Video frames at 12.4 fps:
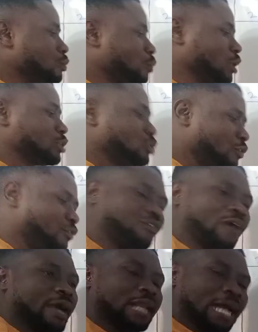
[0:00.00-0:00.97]
what you
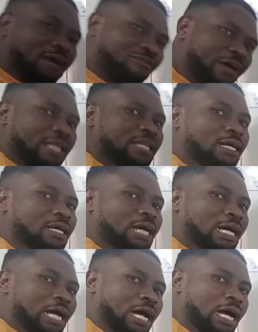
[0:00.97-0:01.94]
find
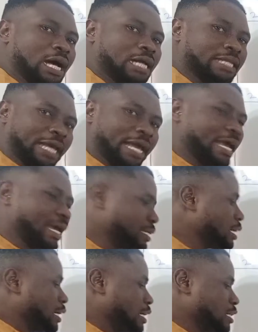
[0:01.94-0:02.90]
at the
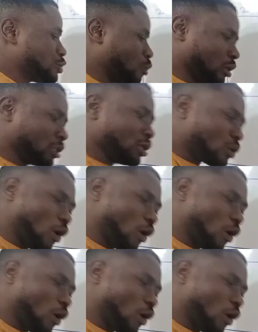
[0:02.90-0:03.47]
end, it's what?